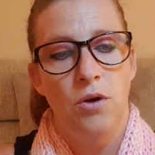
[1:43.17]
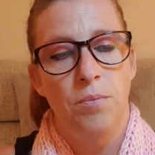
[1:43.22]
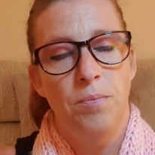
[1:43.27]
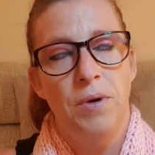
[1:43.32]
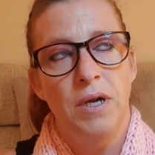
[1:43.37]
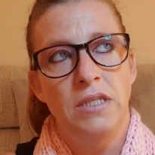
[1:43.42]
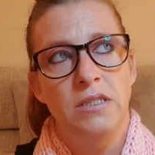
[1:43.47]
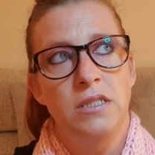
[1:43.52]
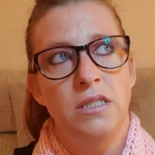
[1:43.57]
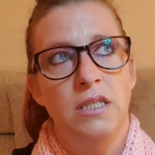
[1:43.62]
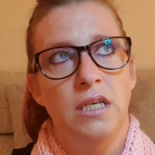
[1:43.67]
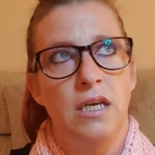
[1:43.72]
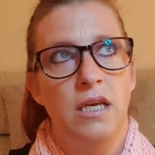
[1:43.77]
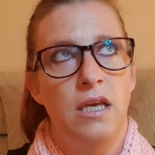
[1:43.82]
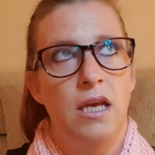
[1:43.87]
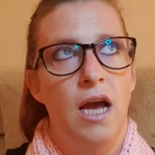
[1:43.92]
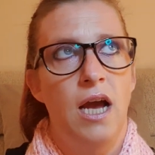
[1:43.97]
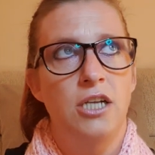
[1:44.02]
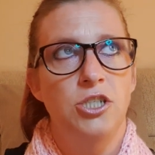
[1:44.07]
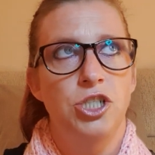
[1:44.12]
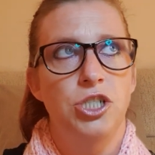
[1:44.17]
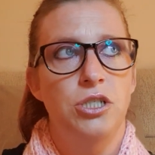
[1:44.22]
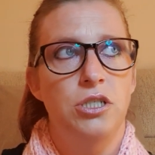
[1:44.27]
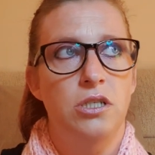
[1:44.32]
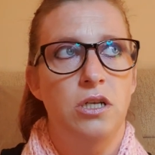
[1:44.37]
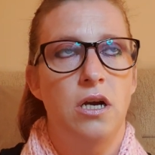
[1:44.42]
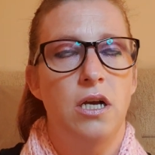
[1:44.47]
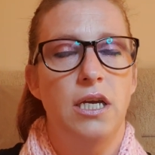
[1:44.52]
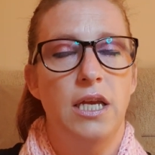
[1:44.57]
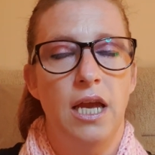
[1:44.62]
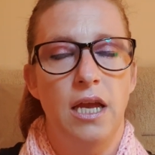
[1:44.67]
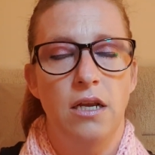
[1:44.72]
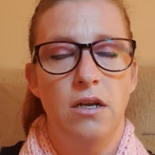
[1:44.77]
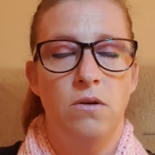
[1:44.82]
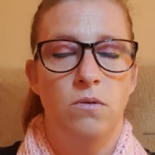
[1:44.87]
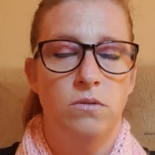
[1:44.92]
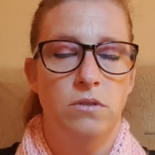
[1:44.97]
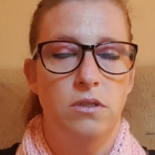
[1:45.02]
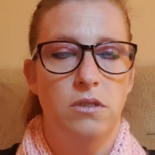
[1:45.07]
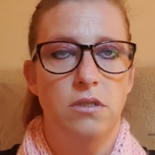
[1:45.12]
Brandy, as she started getting
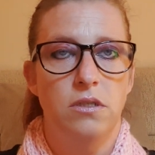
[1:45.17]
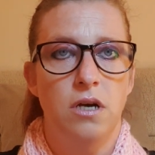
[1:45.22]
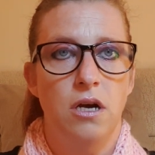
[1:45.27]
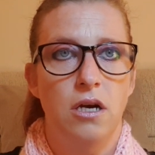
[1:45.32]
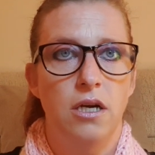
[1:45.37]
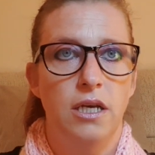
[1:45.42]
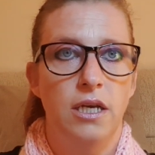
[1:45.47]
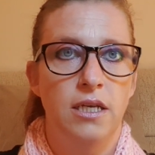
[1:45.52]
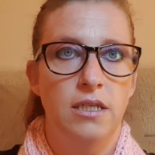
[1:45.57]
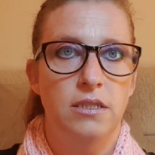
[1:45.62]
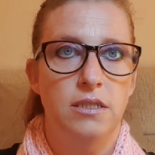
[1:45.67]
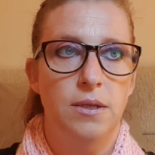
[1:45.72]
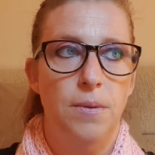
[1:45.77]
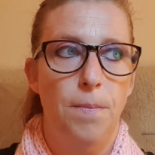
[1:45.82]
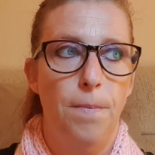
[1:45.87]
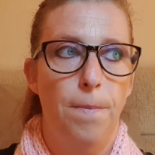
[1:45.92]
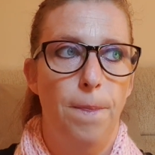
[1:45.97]
older, started